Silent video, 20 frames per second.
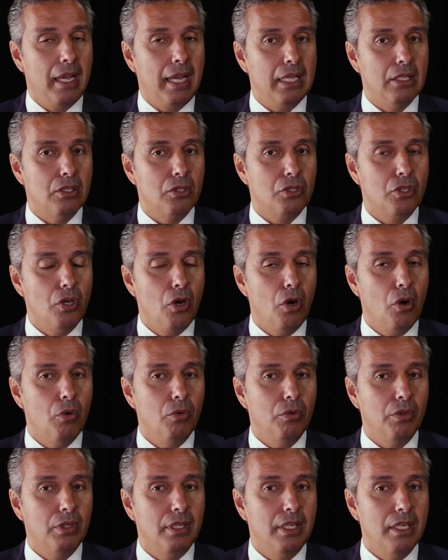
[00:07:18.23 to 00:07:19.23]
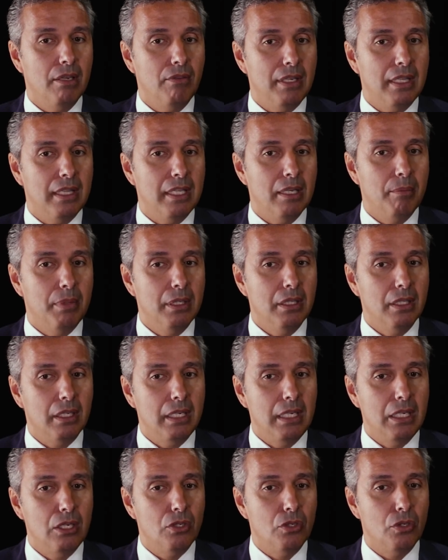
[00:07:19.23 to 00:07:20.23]
And so giving the
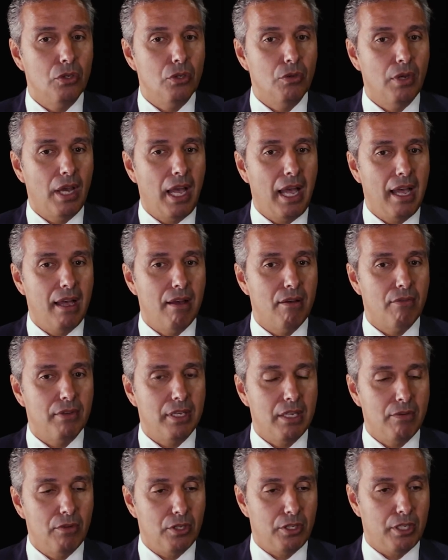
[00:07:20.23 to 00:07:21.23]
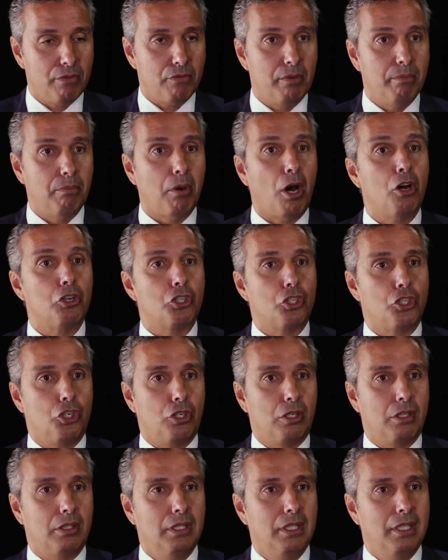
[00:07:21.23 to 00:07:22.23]
ability to have even a different
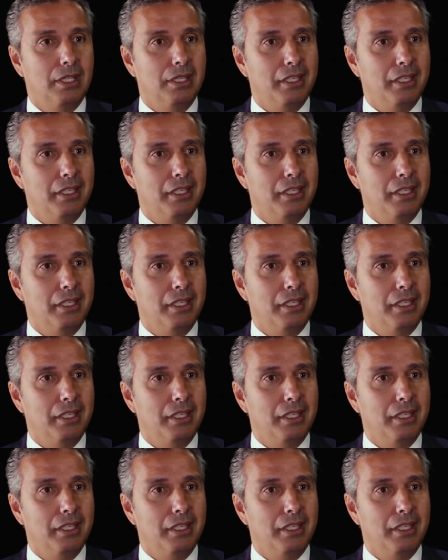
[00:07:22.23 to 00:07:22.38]
posture